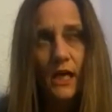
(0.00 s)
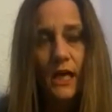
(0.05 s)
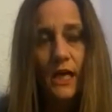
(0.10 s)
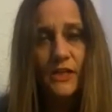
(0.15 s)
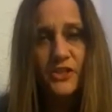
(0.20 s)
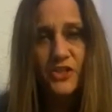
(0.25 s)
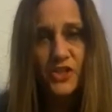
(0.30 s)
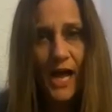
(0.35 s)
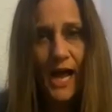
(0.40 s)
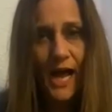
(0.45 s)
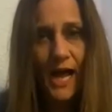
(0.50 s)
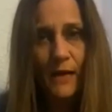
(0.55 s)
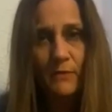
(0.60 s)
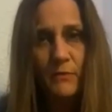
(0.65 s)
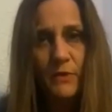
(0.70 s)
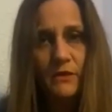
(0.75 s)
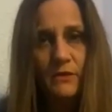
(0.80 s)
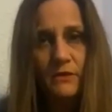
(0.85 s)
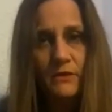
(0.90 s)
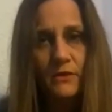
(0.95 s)
a
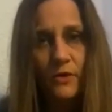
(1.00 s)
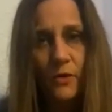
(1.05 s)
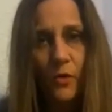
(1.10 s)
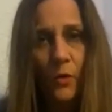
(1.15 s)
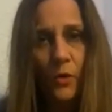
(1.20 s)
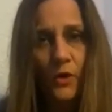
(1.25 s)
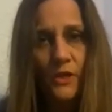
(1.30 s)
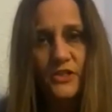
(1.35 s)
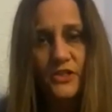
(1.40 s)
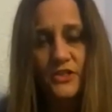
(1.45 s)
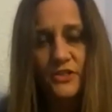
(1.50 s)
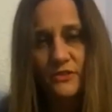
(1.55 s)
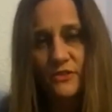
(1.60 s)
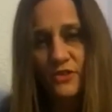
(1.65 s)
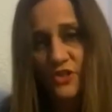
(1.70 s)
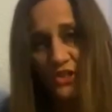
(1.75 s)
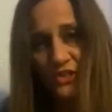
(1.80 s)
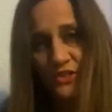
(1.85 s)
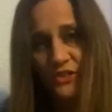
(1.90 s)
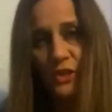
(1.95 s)
job or
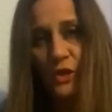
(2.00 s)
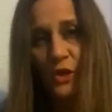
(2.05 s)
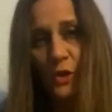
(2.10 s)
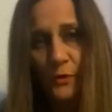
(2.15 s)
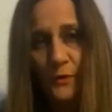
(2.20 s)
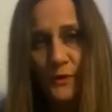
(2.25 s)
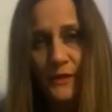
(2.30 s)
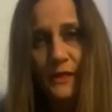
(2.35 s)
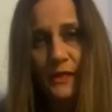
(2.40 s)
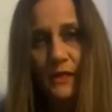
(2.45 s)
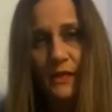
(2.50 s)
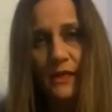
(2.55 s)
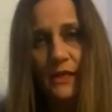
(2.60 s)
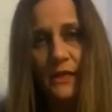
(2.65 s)
just a career.